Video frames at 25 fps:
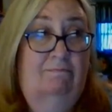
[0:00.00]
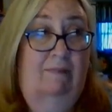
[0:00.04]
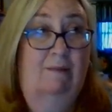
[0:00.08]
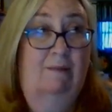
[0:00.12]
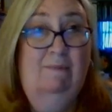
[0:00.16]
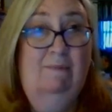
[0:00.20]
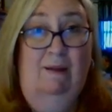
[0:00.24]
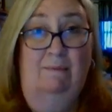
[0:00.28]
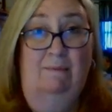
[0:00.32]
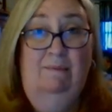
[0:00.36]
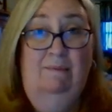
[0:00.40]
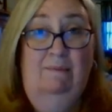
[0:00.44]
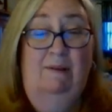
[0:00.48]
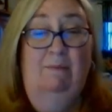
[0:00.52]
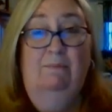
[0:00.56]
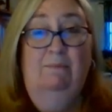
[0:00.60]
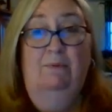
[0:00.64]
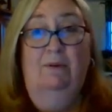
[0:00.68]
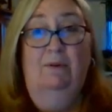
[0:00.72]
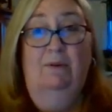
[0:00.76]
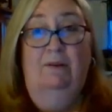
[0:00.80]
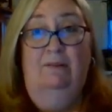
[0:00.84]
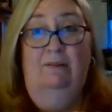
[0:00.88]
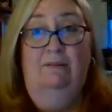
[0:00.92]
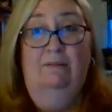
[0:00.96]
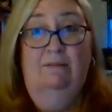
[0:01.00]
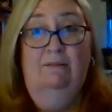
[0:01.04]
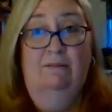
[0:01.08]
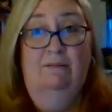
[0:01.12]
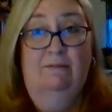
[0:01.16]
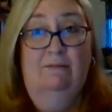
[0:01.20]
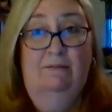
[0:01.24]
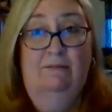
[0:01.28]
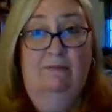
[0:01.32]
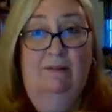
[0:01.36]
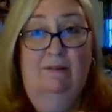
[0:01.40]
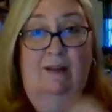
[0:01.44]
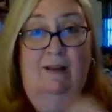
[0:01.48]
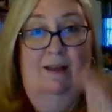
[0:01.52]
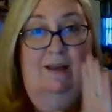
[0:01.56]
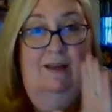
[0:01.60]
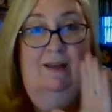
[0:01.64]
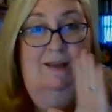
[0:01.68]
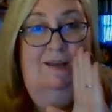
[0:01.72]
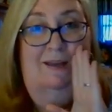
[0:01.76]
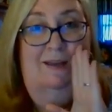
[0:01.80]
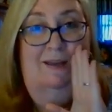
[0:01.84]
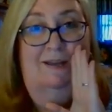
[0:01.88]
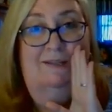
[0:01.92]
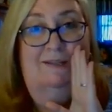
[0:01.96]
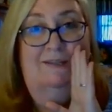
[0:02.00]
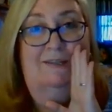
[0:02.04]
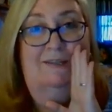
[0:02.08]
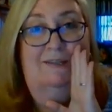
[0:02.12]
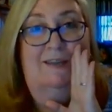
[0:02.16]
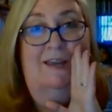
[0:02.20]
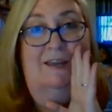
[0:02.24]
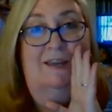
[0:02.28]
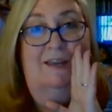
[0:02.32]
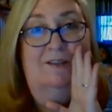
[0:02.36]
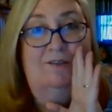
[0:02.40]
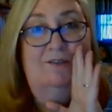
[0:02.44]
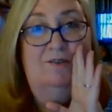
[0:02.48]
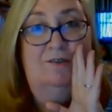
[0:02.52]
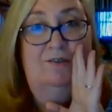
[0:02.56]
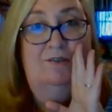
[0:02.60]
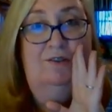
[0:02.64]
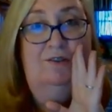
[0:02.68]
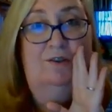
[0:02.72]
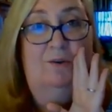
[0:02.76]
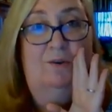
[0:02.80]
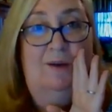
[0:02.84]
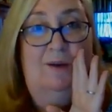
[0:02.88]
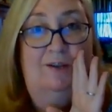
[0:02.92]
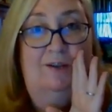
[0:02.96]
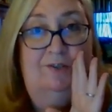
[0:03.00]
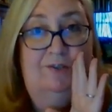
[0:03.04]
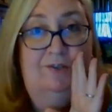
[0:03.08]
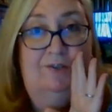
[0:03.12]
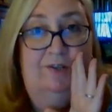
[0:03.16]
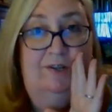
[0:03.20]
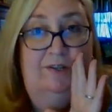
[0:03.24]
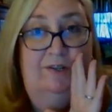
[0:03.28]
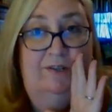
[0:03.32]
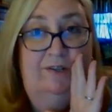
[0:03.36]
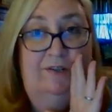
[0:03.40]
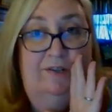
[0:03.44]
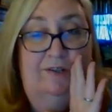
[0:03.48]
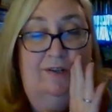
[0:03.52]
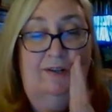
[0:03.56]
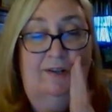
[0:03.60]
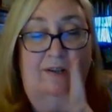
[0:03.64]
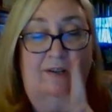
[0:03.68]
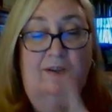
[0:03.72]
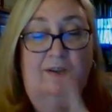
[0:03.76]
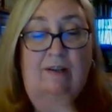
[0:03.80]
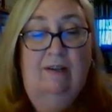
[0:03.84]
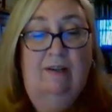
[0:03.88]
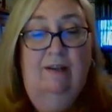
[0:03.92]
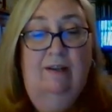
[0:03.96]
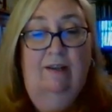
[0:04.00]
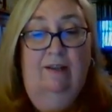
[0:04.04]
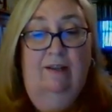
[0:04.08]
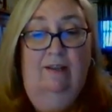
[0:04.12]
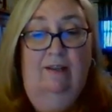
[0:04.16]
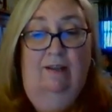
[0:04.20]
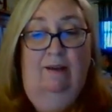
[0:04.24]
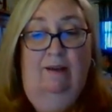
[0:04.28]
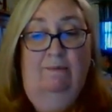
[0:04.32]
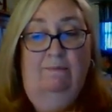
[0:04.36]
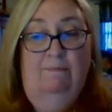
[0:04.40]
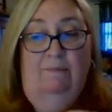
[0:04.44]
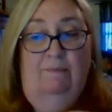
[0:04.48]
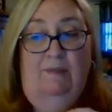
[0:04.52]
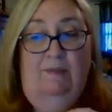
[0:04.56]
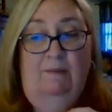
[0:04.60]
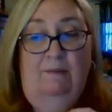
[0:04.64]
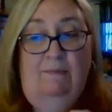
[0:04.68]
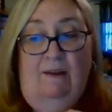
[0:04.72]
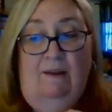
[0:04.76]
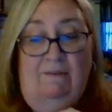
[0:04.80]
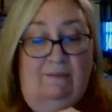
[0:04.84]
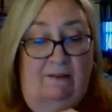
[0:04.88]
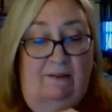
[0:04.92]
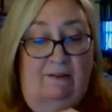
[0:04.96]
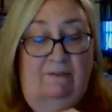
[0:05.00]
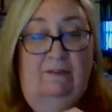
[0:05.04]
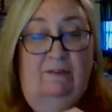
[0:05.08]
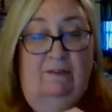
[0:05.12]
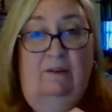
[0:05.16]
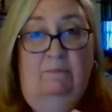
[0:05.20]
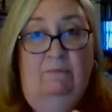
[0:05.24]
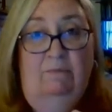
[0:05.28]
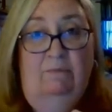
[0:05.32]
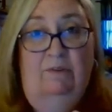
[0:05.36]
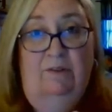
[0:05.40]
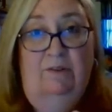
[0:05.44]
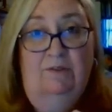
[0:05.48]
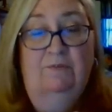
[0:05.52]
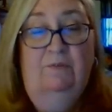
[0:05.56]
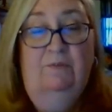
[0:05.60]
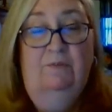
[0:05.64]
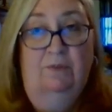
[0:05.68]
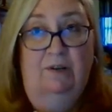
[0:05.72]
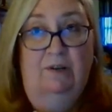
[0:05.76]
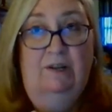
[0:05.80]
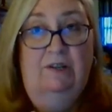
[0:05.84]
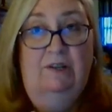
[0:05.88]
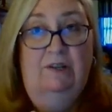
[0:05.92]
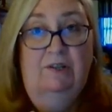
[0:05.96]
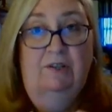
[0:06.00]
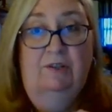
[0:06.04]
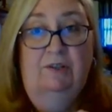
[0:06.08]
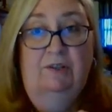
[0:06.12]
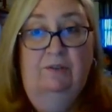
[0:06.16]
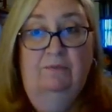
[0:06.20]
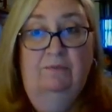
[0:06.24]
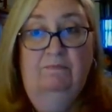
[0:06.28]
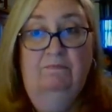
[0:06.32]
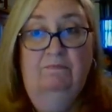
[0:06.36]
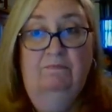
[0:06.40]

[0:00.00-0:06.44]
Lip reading: It might be important. It's the answer to the question that my favorite number is 42.